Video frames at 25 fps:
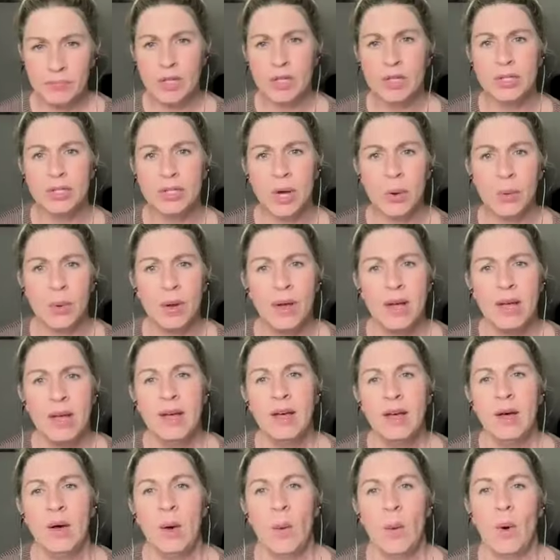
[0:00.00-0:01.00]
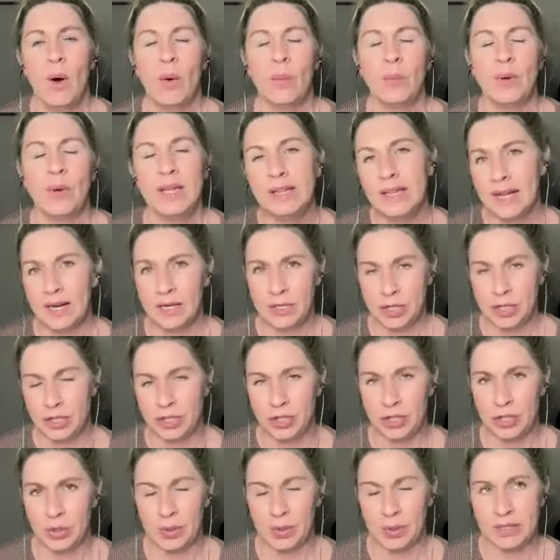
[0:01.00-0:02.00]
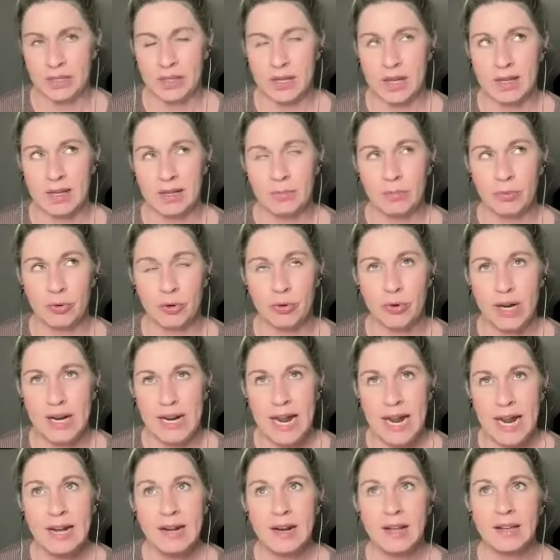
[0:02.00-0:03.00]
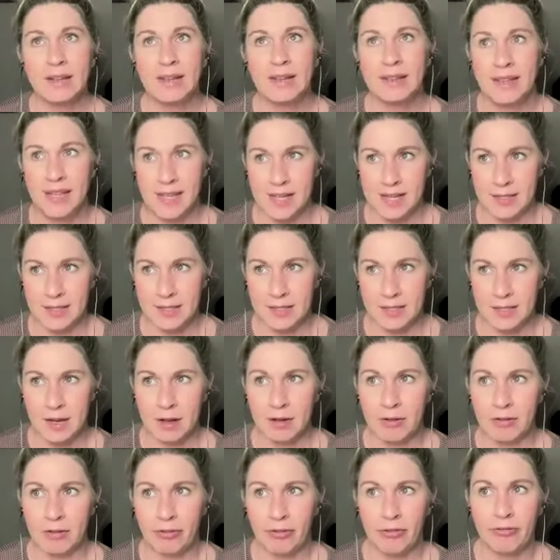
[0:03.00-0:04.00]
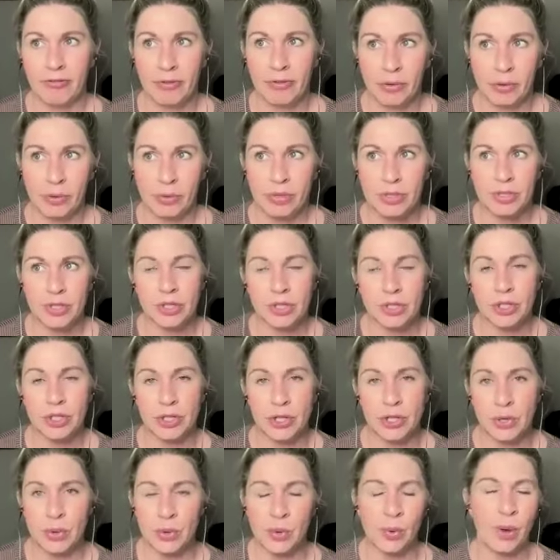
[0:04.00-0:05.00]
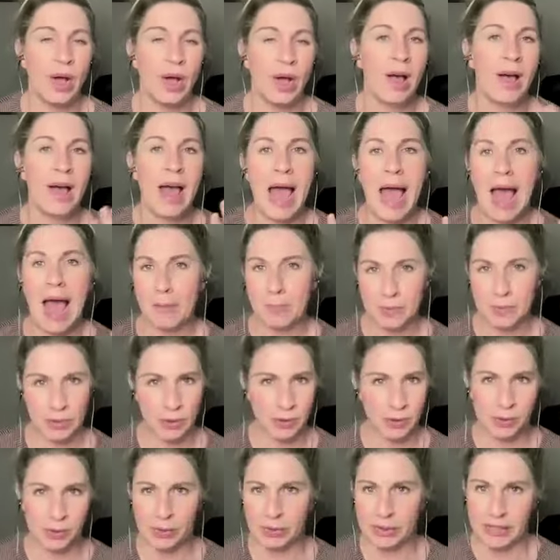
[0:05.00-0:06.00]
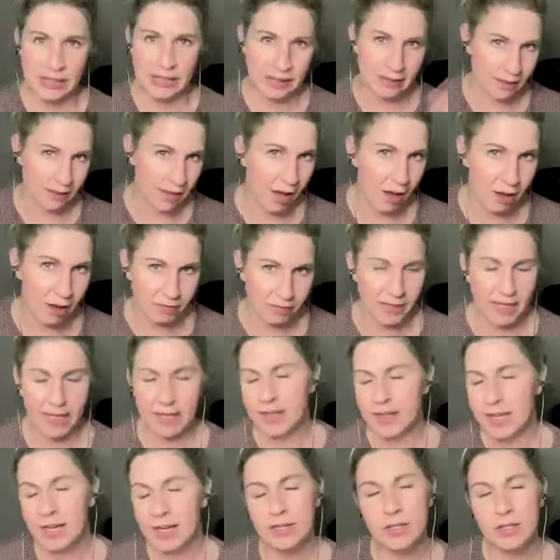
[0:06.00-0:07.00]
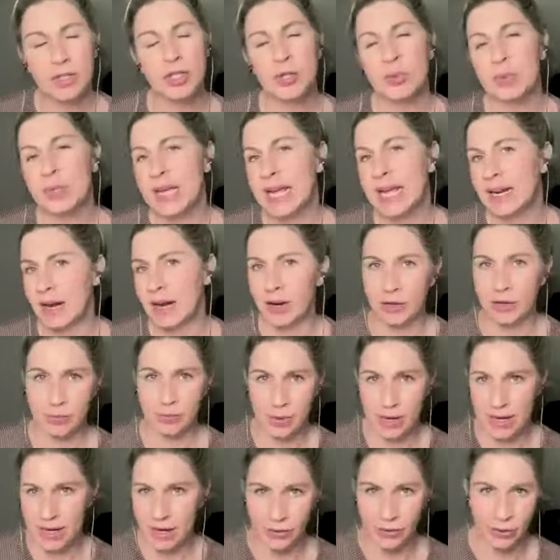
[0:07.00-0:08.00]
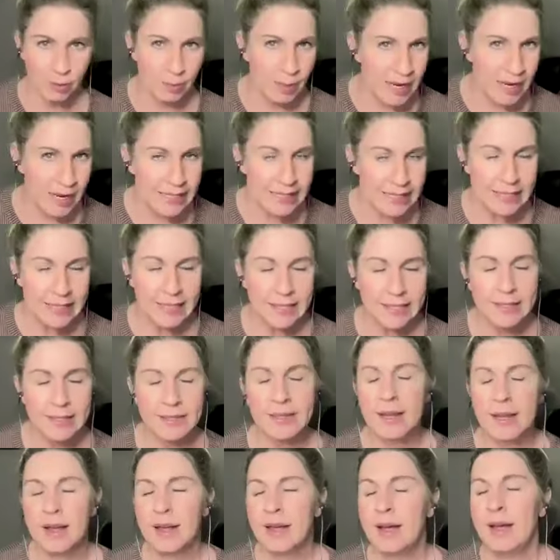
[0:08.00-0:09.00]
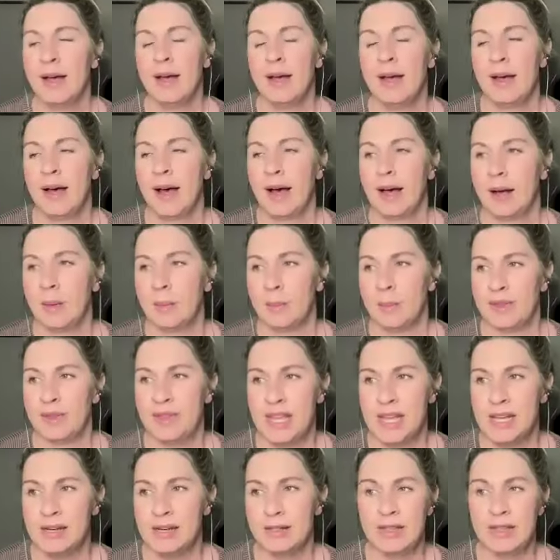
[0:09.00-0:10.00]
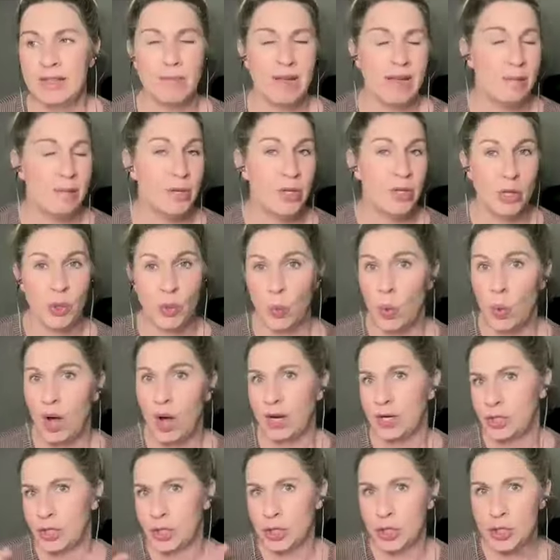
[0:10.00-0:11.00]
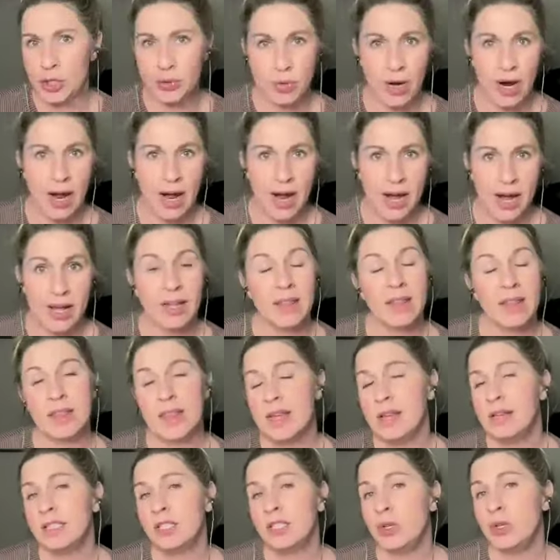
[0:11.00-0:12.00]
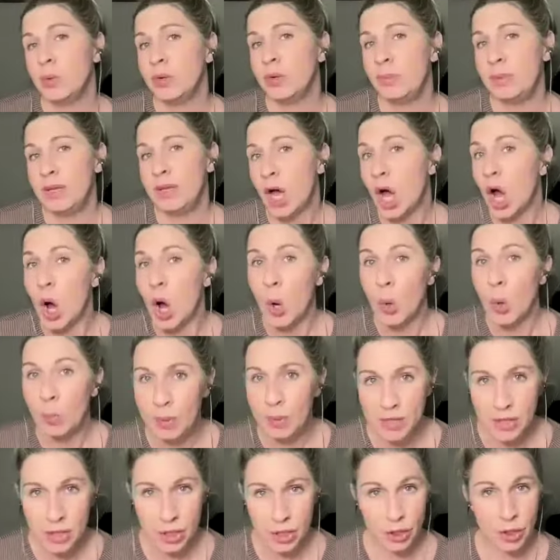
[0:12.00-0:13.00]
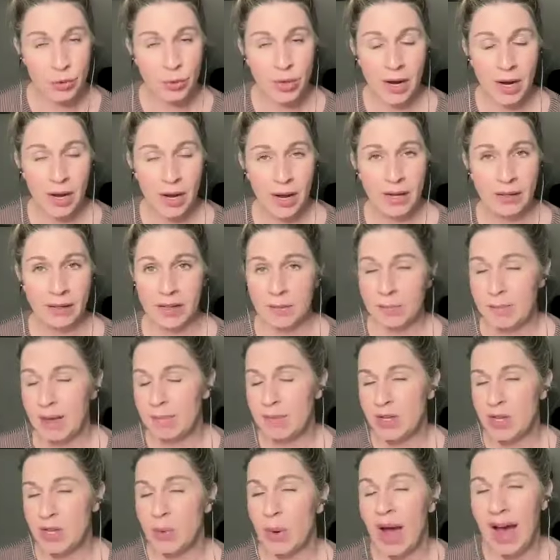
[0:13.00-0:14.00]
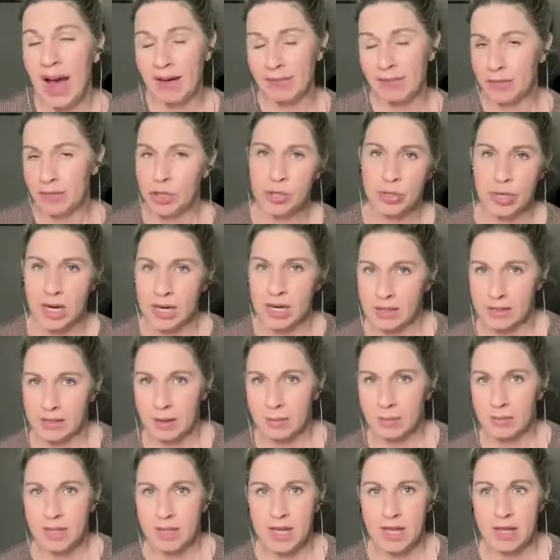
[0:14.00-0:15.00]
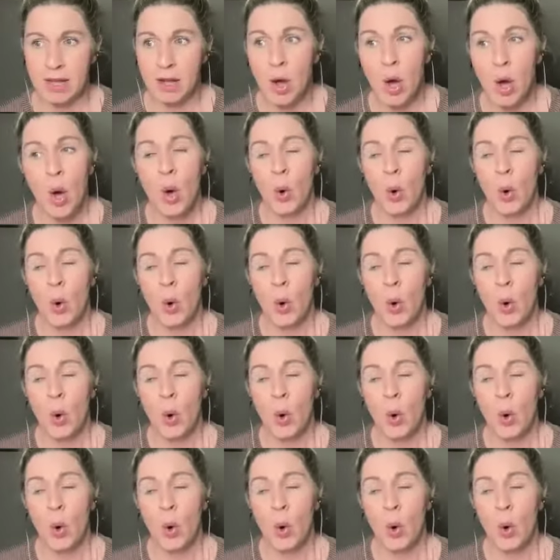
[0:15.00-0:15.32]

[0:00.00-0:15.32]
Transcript: So what we like to do is create a list of foods that you absolutely love, like things that you eat on a regular basis, things that maybe you want to try, things you would be open to trying, like maybe you haven't tried something